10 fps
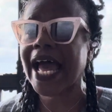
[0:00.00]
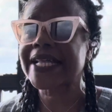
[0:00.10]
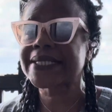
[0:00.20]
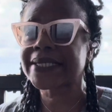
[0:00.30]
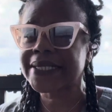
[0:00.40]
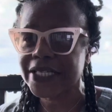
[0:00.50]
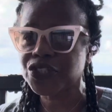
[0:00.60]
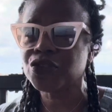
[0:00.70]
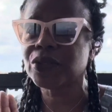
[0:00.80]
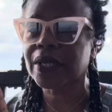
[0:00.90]
I did
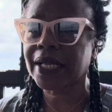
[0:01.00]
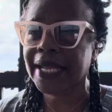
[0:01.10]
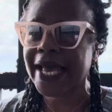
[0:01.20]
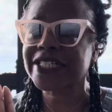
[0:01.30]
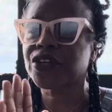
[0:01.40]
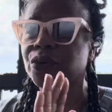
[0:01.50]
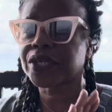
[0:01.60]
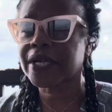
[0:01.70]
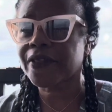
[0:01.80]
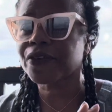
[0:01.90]
do Alaska on
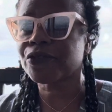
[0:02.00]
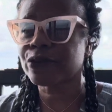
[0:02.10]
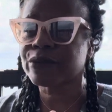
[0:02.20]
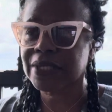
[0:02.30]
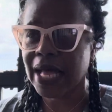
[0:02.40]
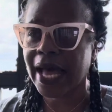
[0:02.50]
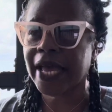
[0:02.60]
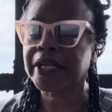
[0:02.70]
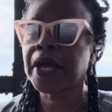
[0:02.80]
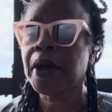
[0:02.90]
another cruise
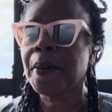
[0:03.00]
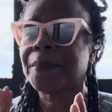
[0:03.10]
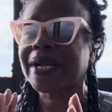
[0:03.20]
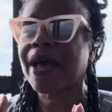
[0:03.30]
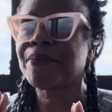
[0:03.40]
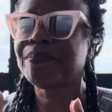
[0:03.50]
line, but I